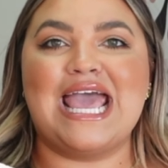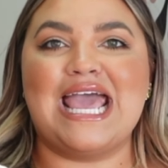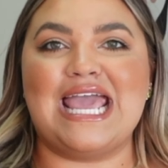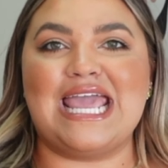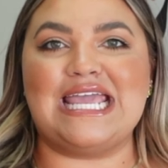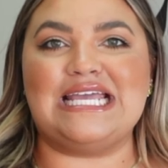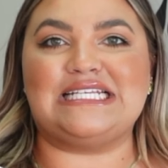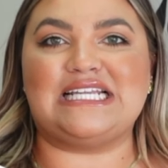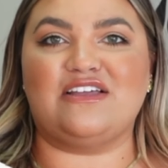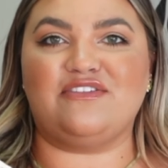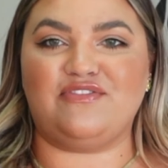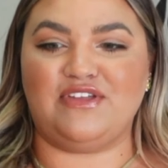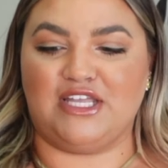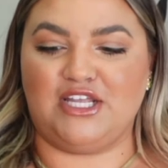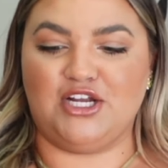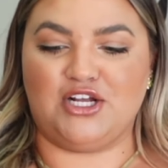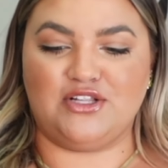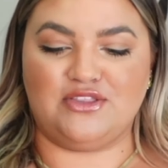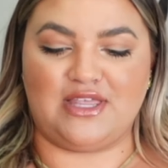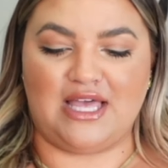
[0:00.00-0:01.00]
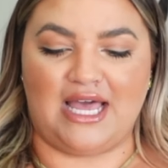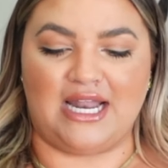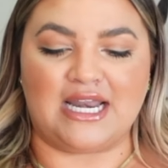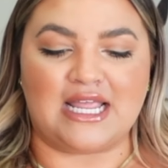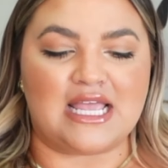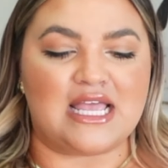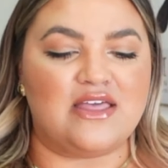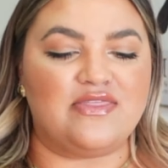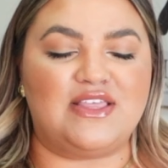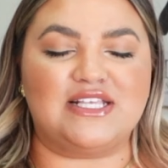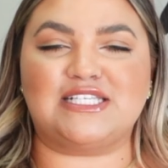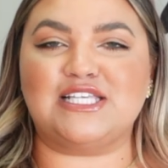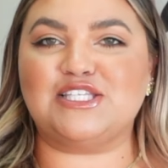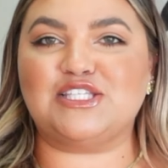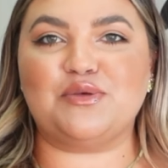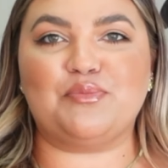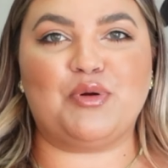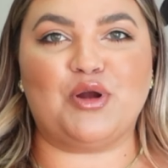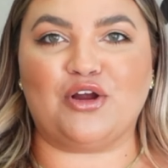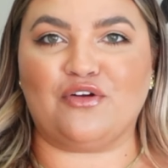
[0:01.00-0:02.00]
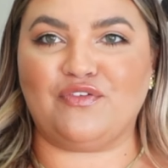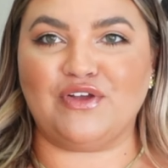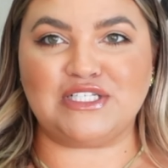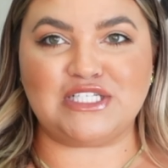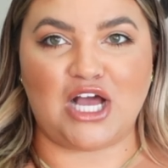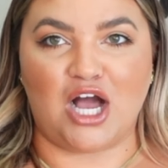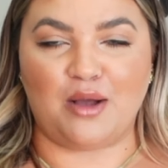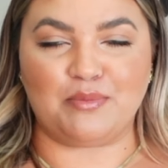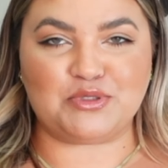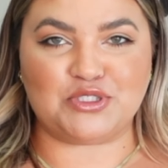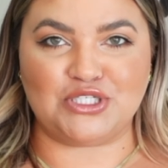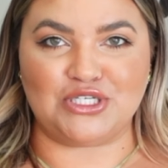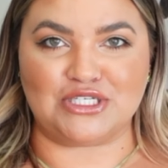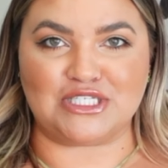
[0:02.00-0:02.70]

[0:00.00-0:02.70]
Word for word: And I figured that this is the perfect option,